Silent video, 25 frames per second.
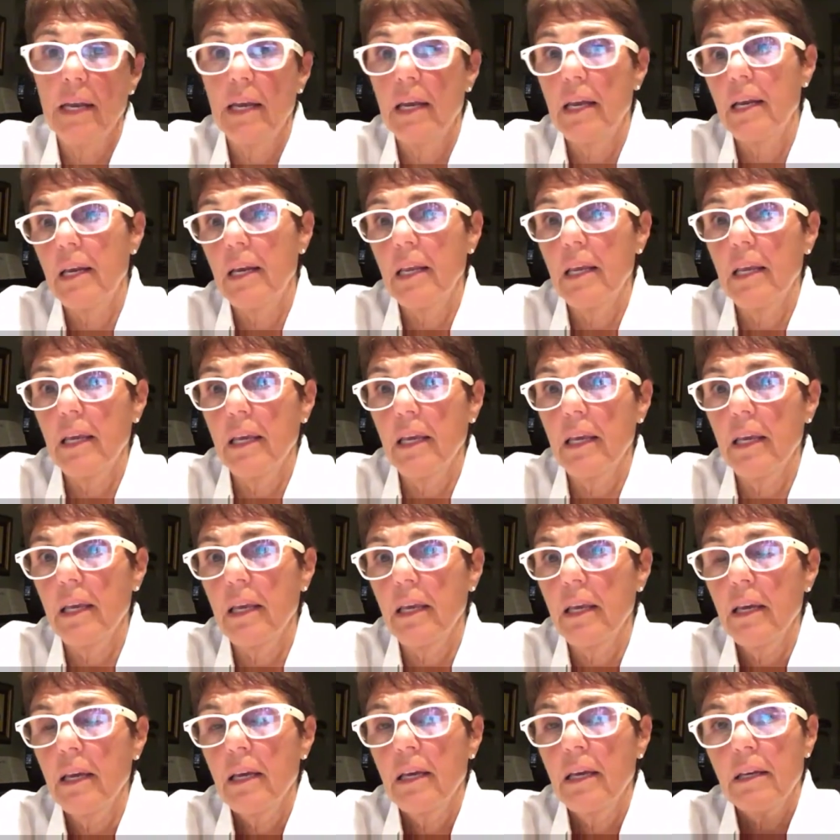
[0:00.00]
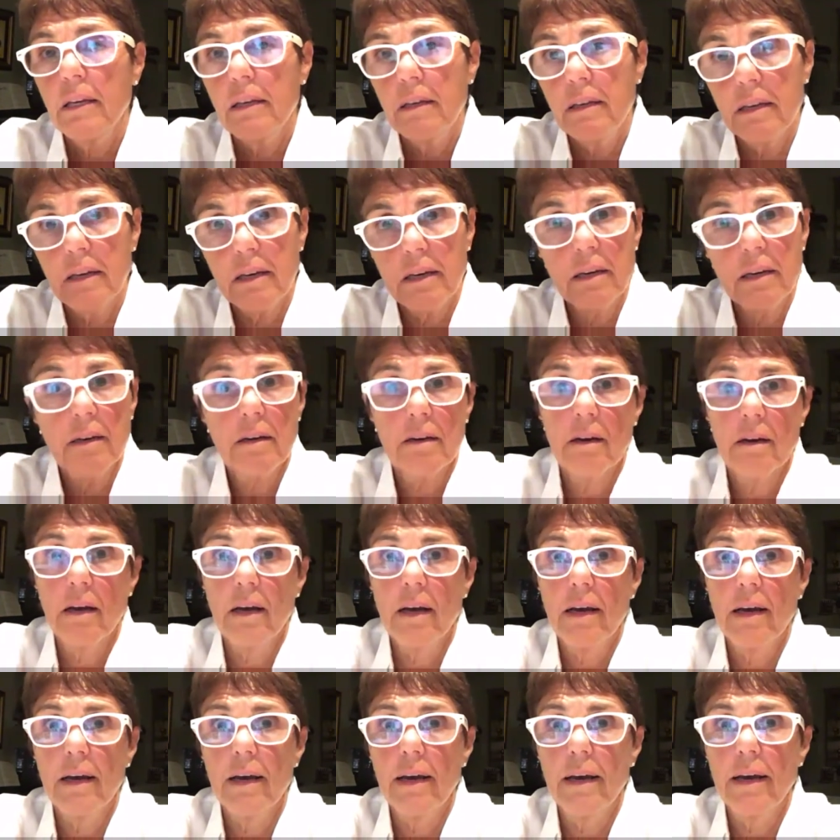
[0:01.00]
And he didn't,
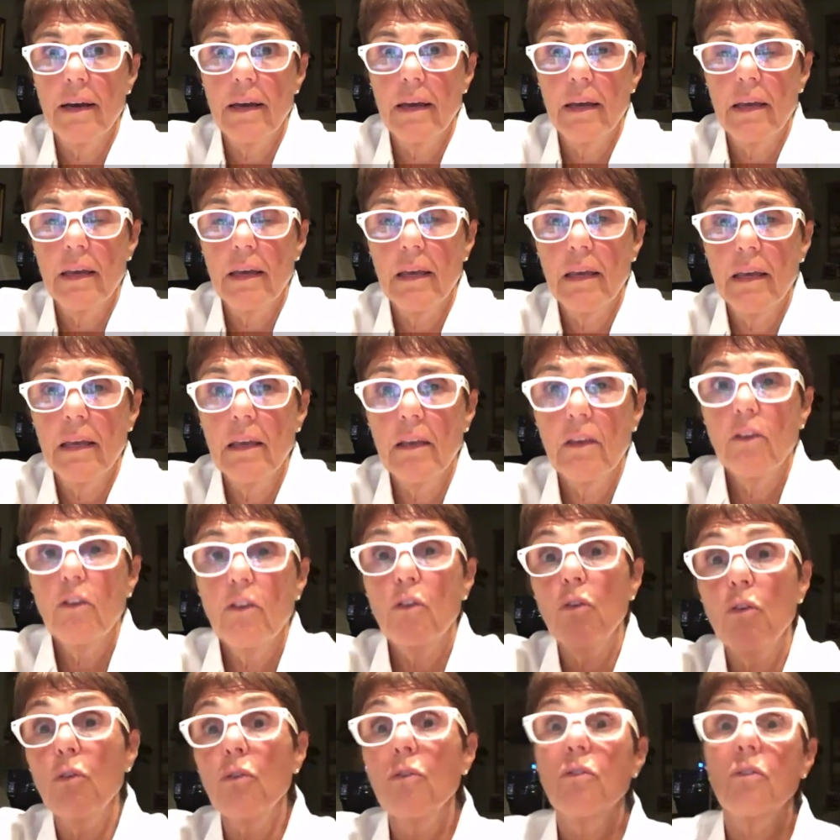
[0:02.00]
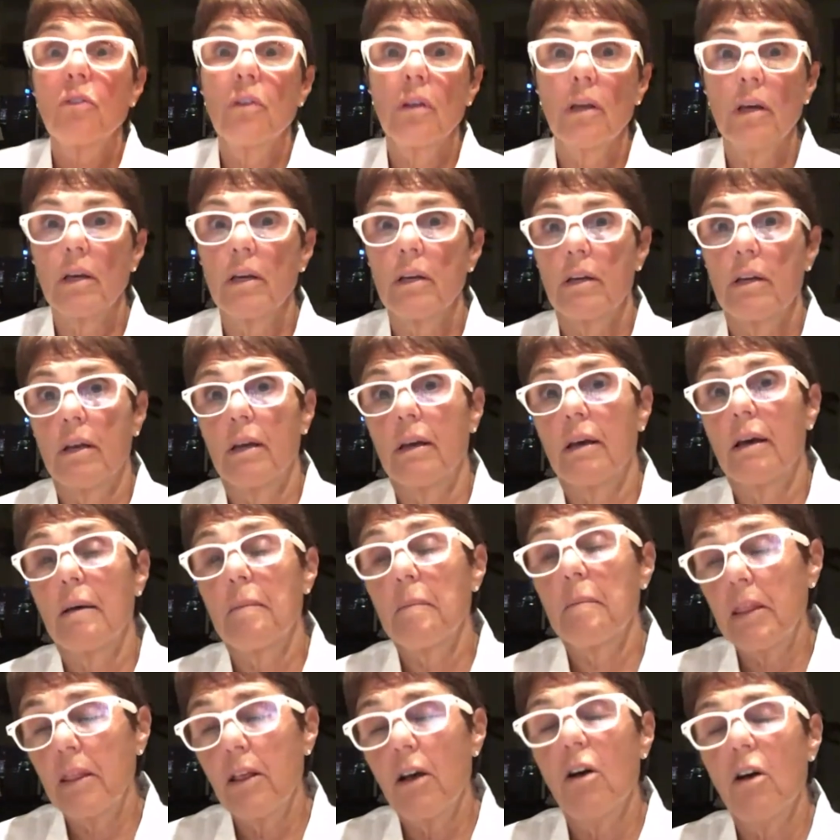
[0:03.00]
uh, he used it, I
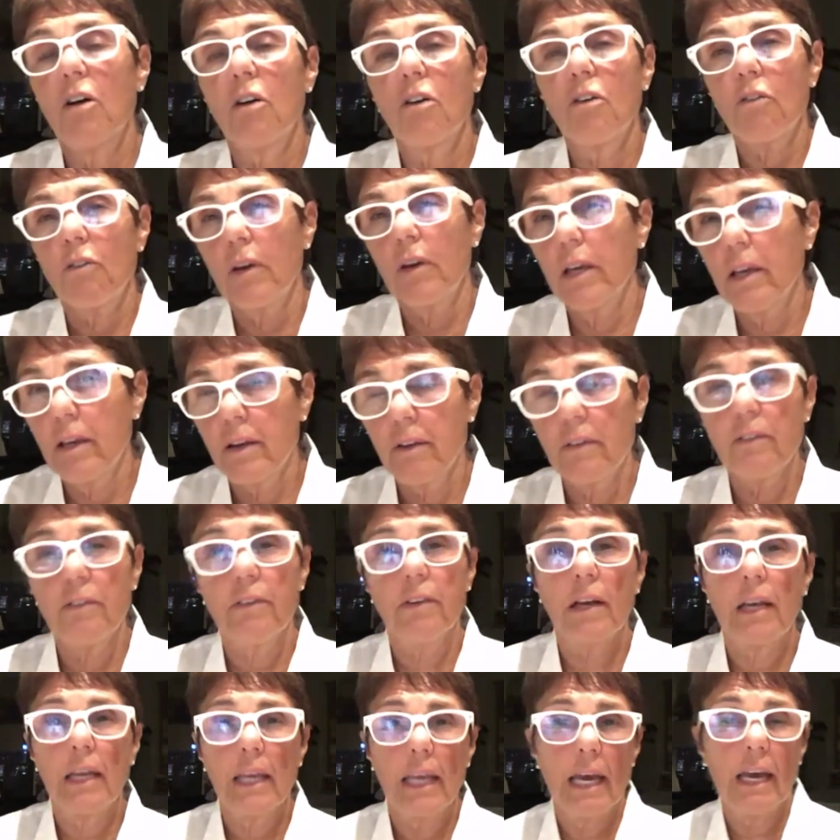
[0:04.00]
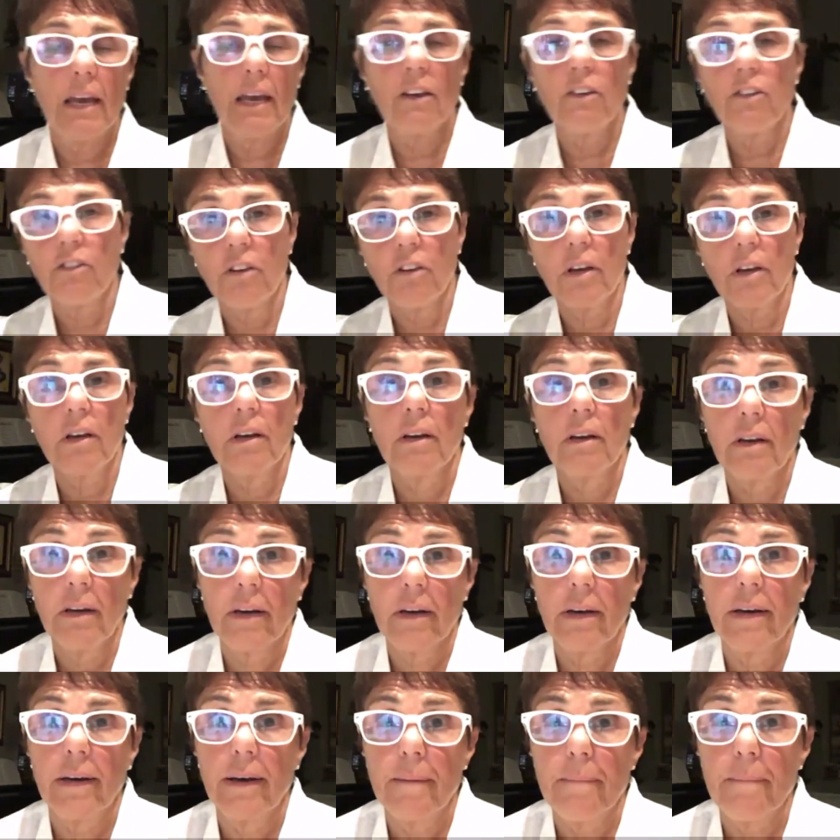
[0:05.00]
mean, the whole reconciliation
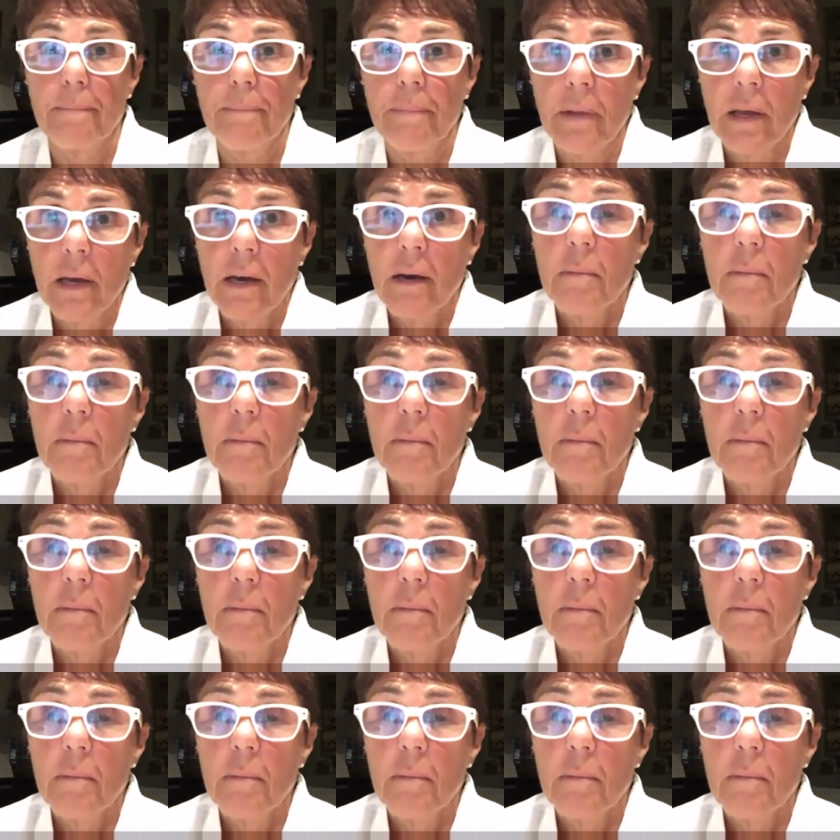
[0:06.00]
um,